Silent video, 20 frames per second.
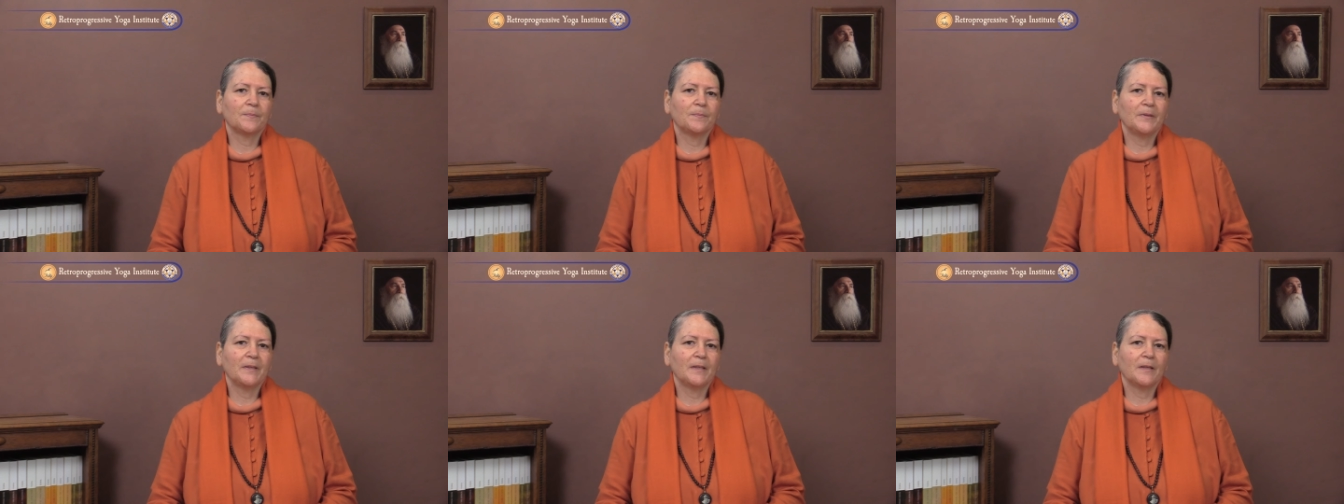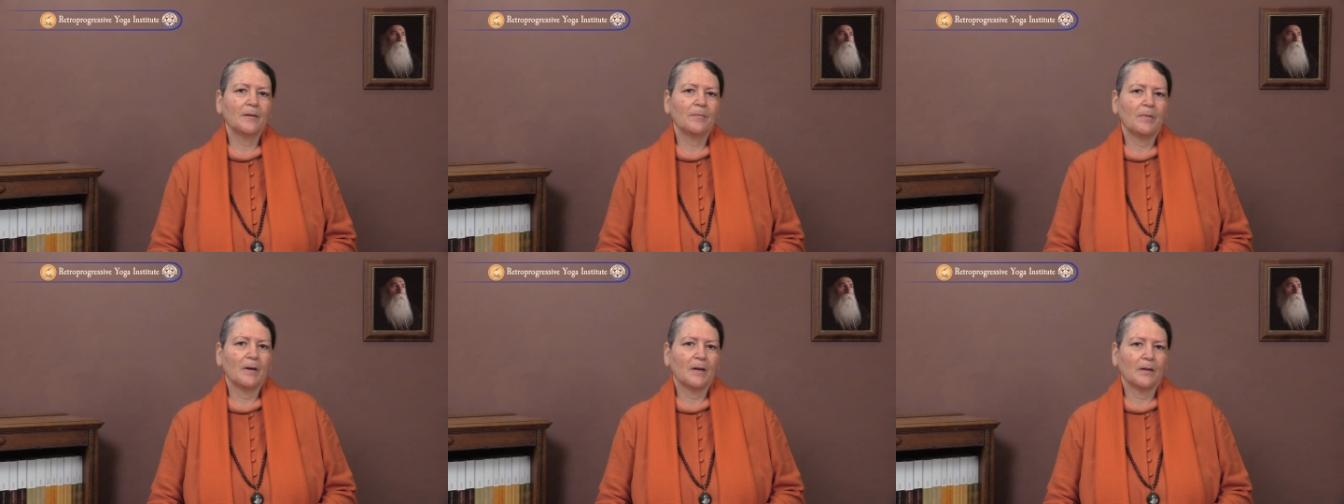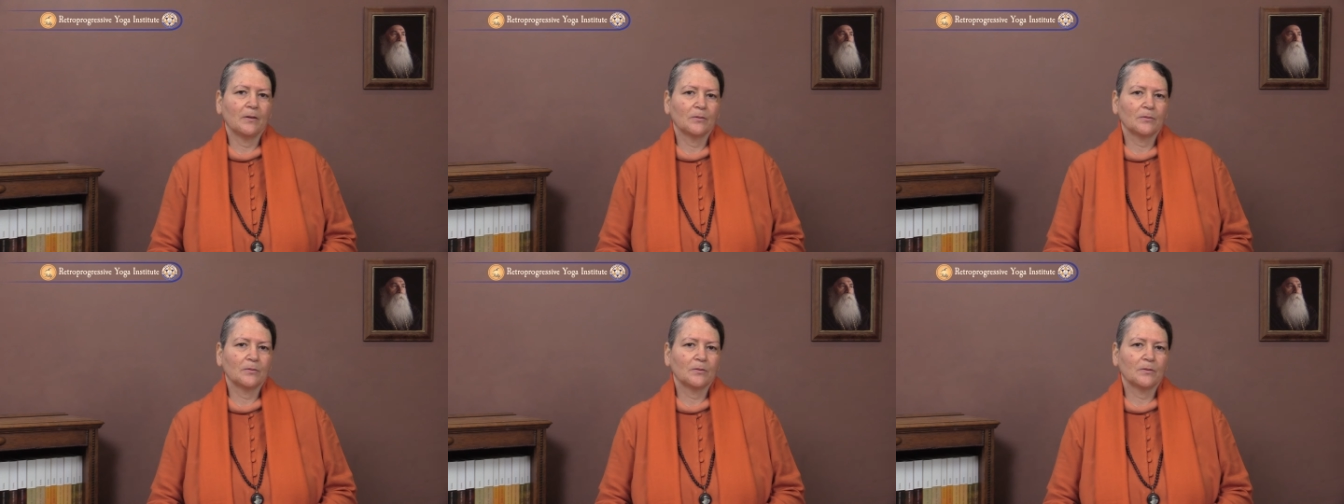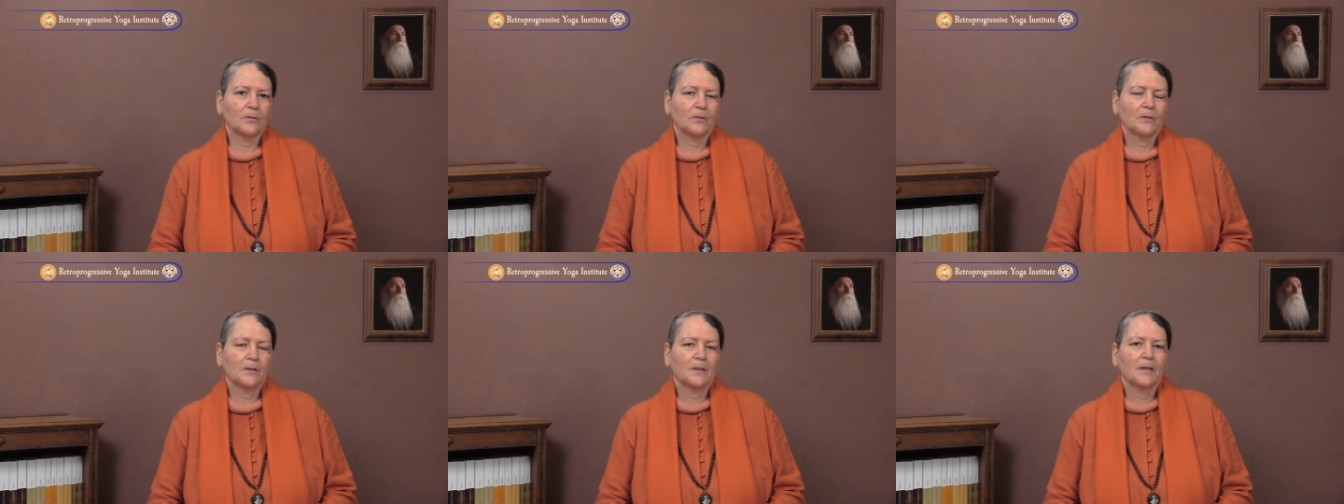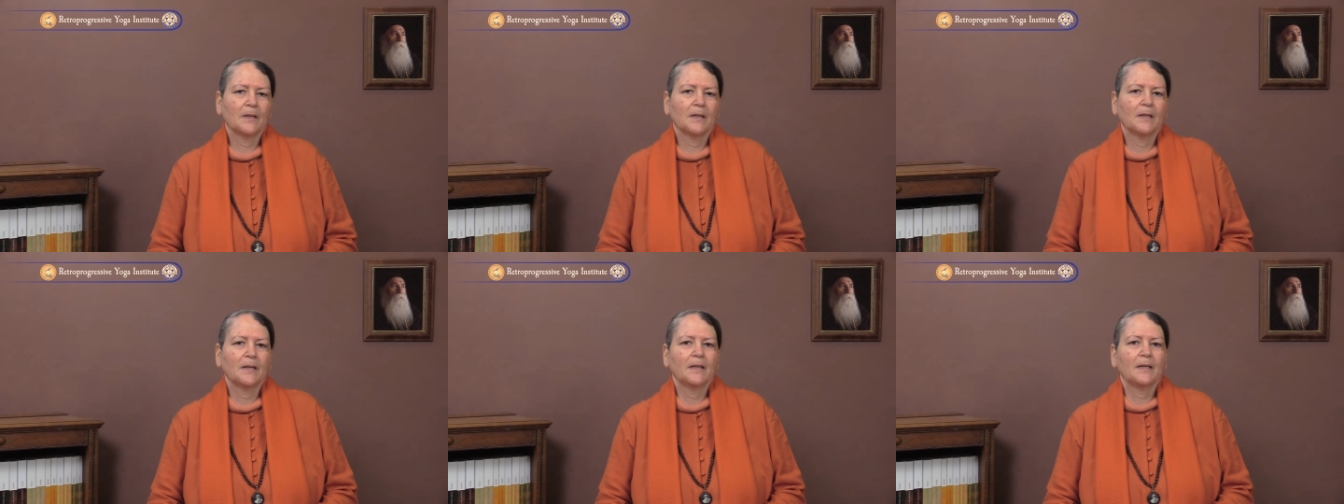speak about
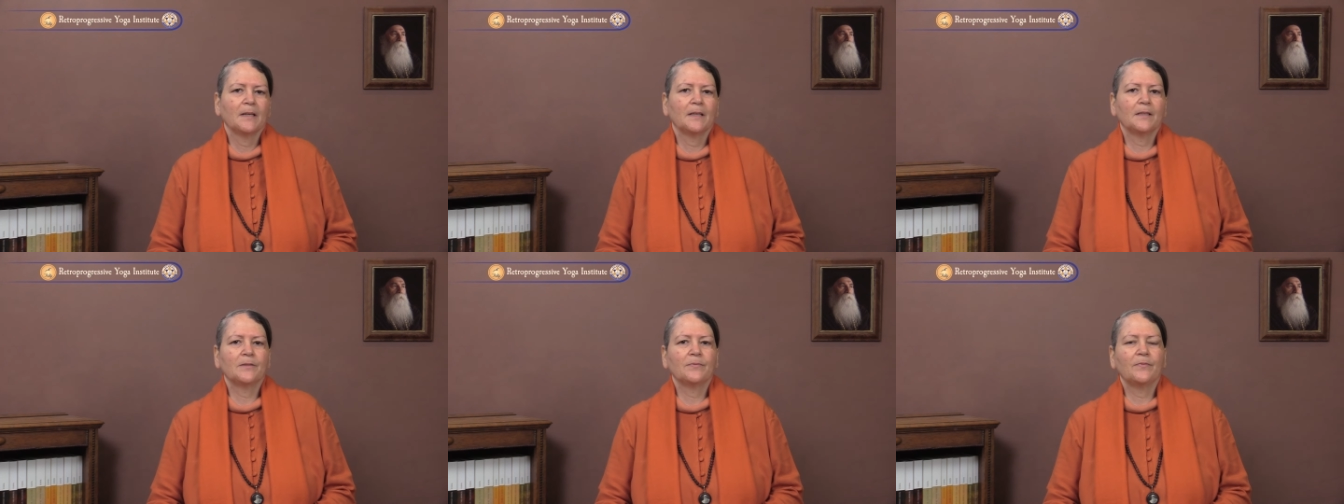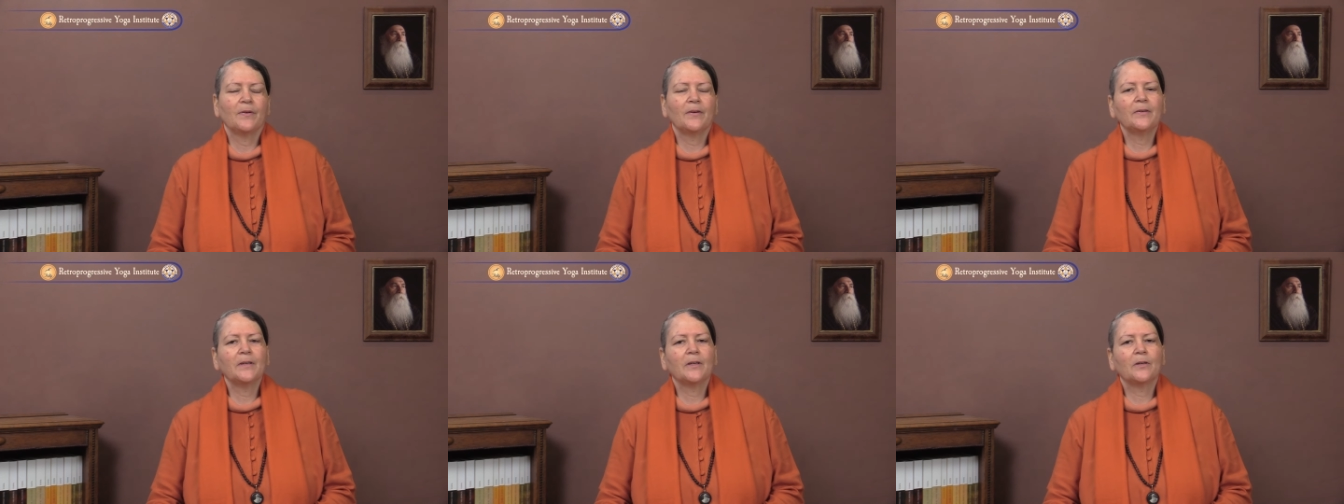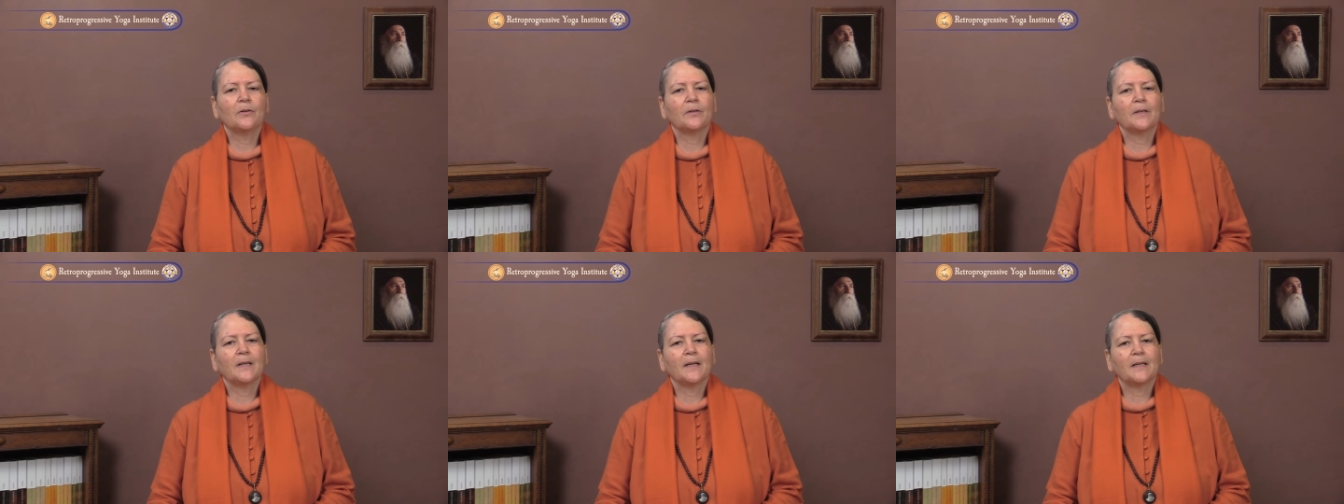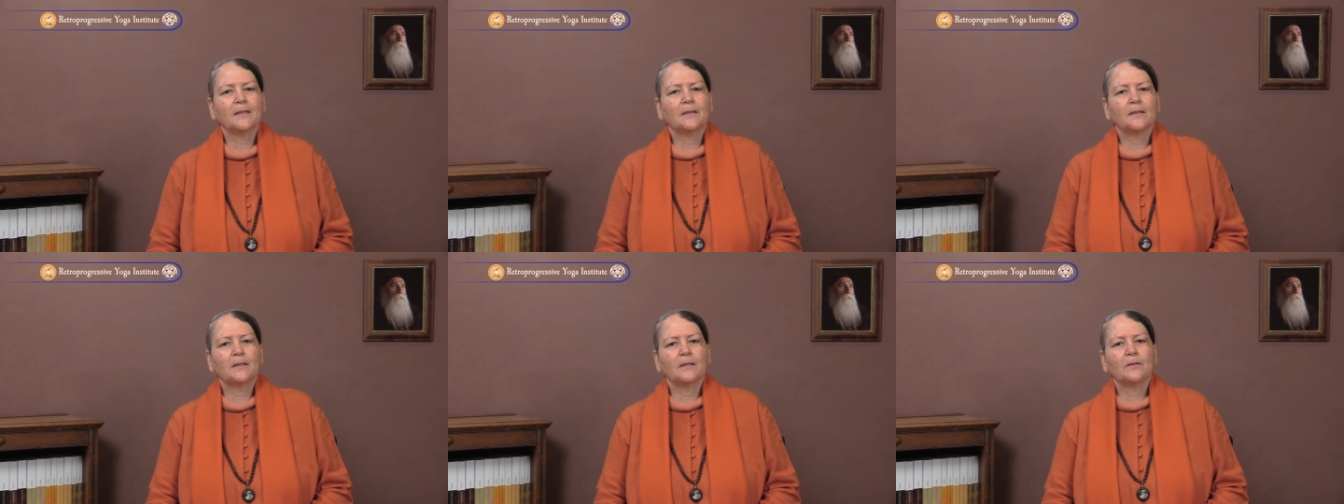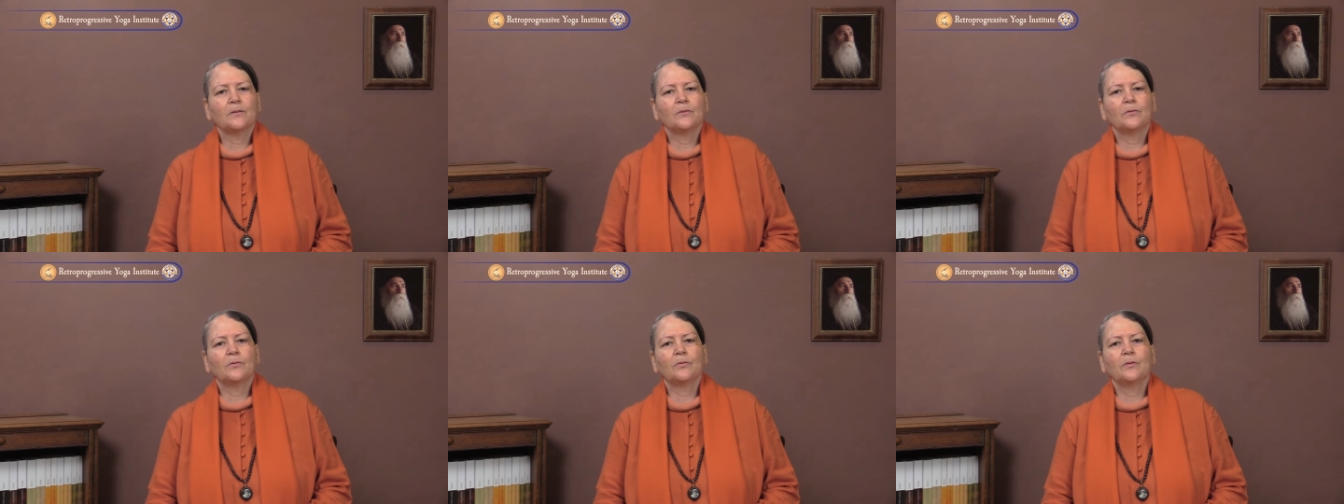is very
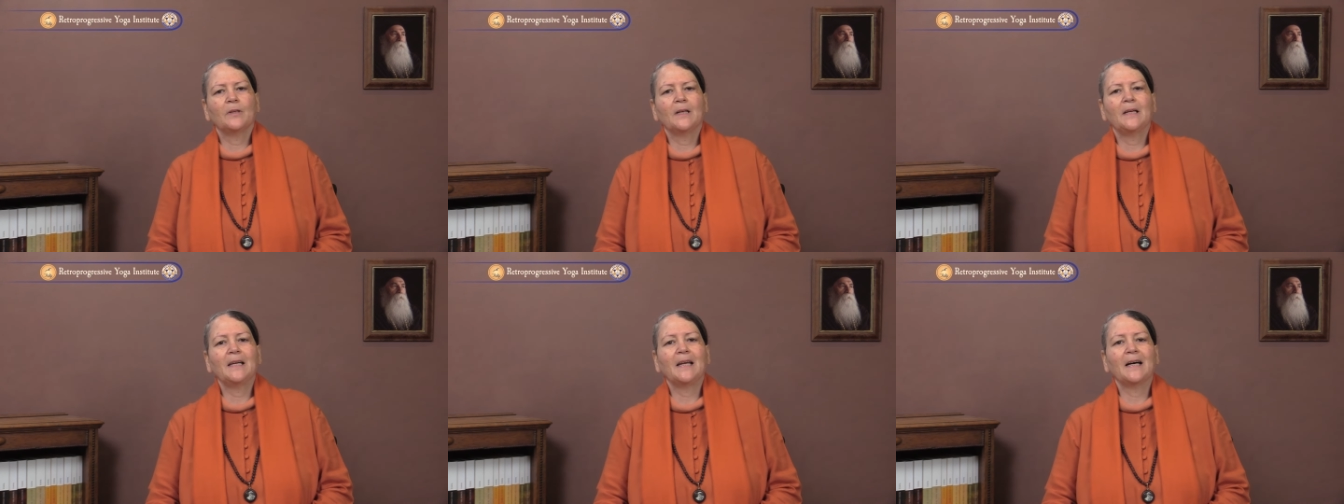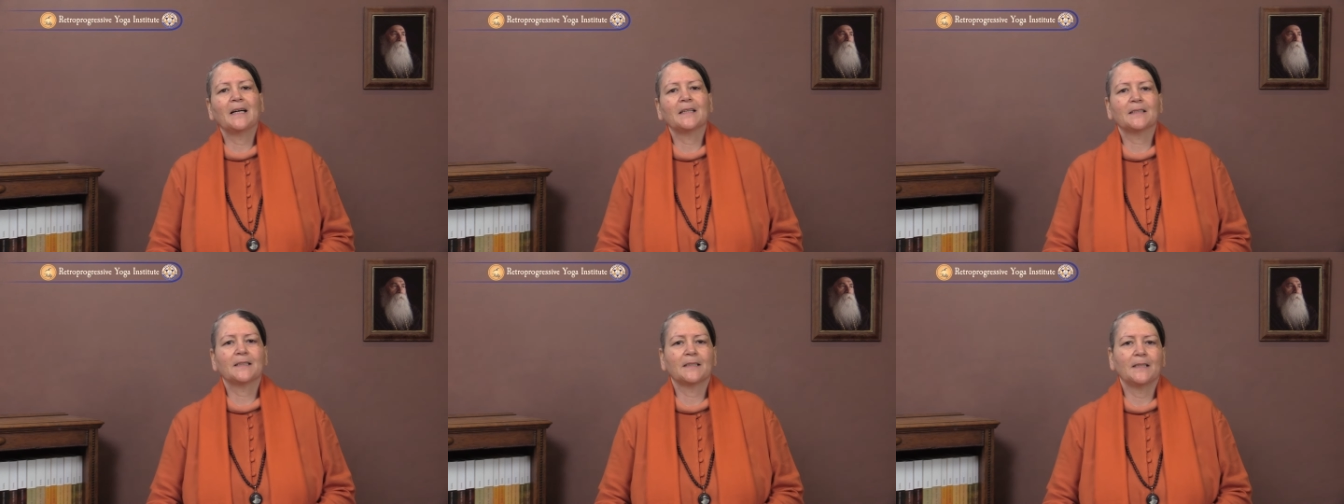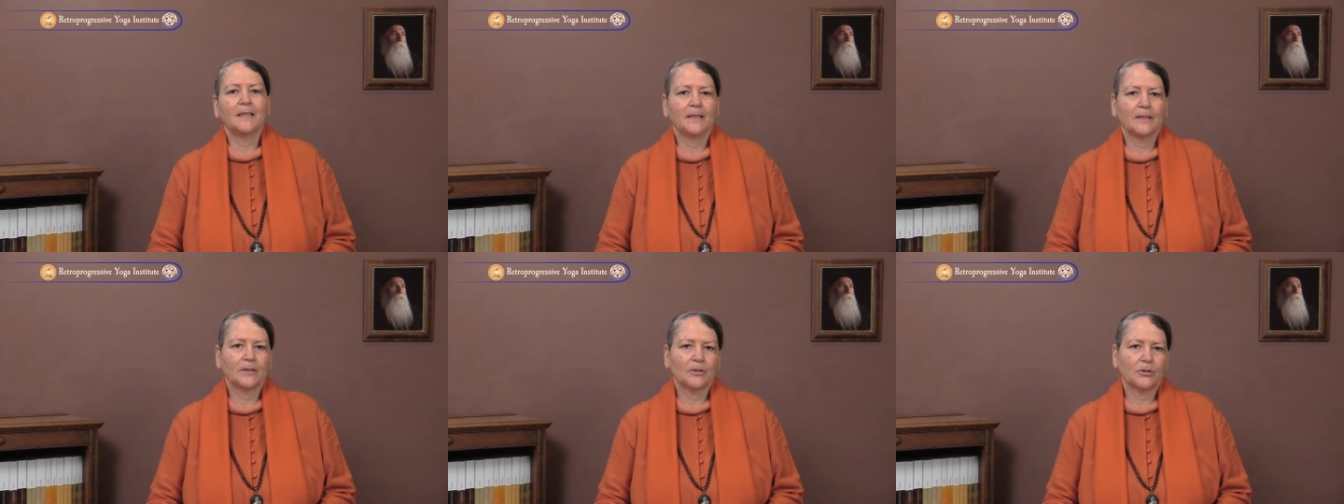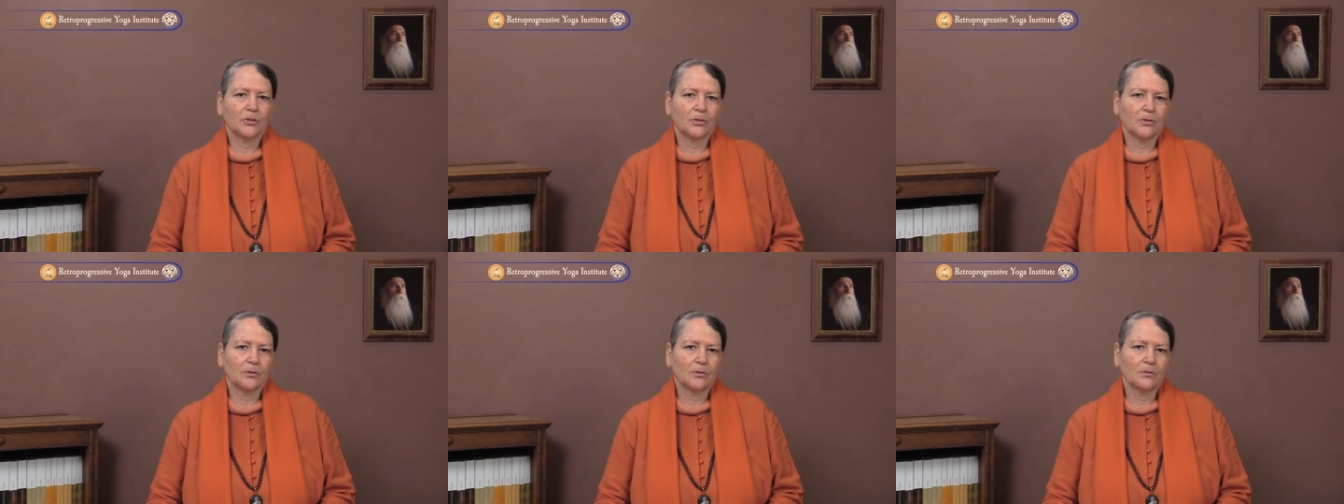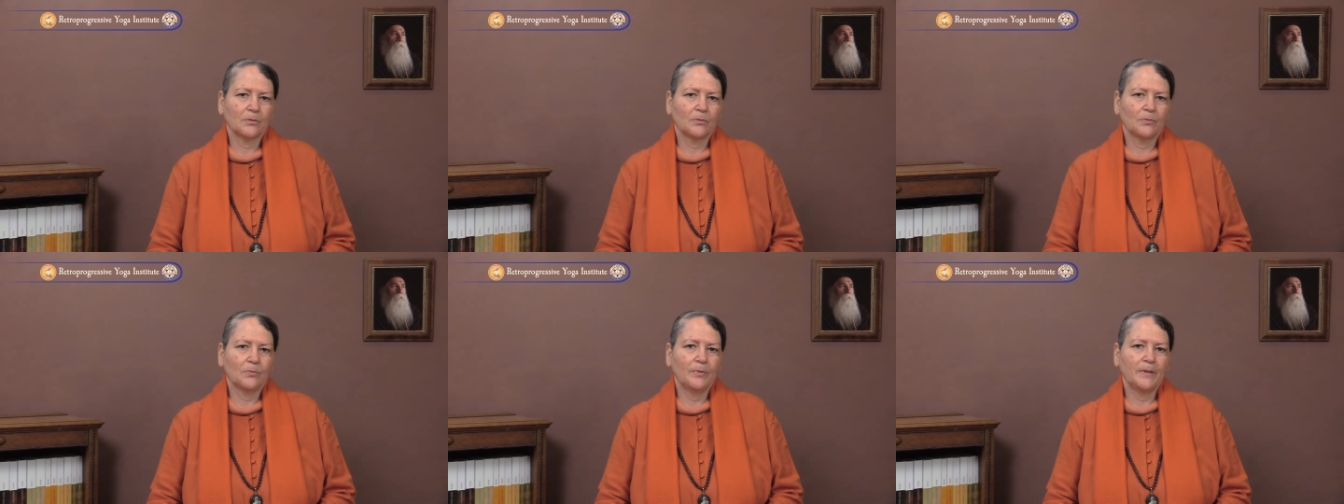connected to the last lecture